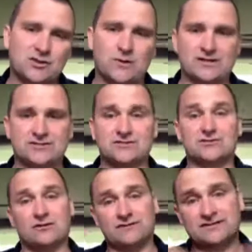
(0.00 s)
questions
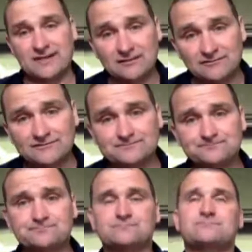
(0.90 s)
of yourself,
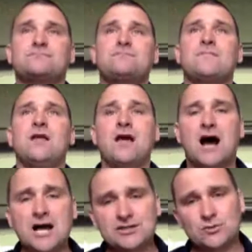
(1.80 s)

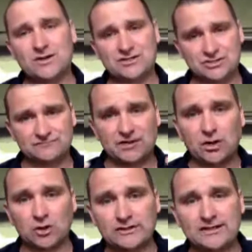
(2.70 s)
ask questions of your
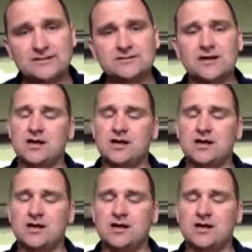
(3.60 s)
colleagues,